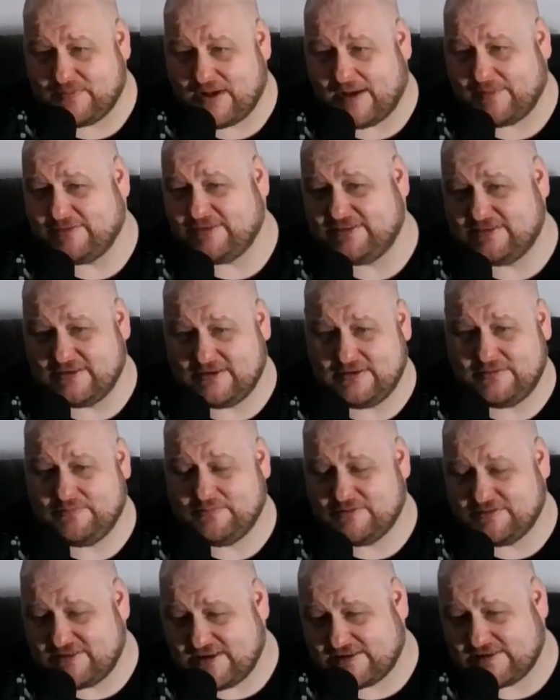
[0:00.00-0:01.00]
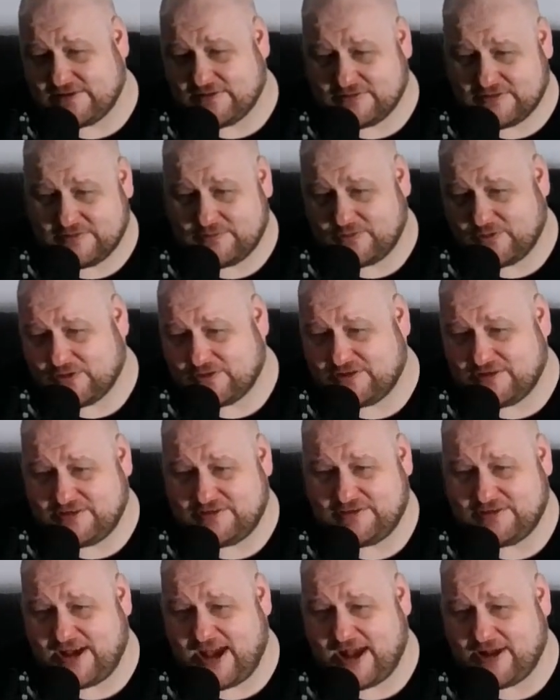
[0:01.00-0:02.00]
Obviously, with technical
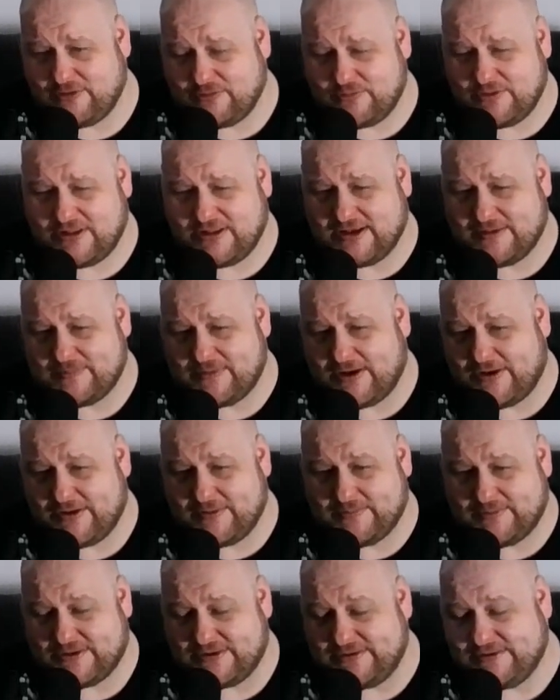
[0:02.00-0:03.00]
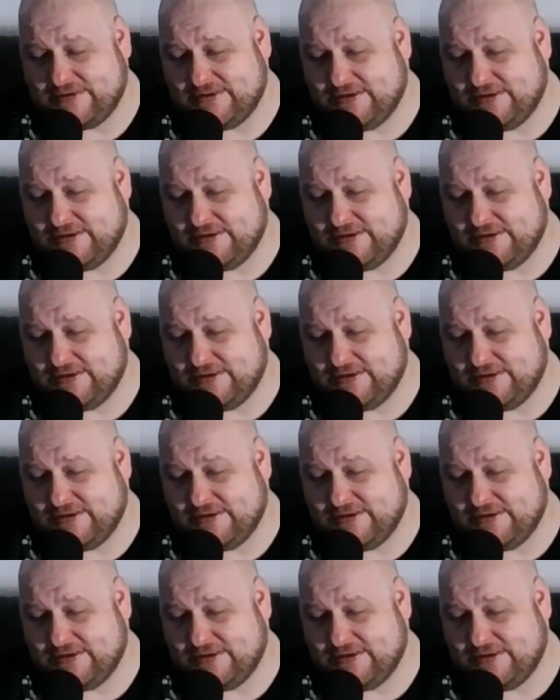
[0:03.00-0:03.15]
difficulties, you can't do anything about it, but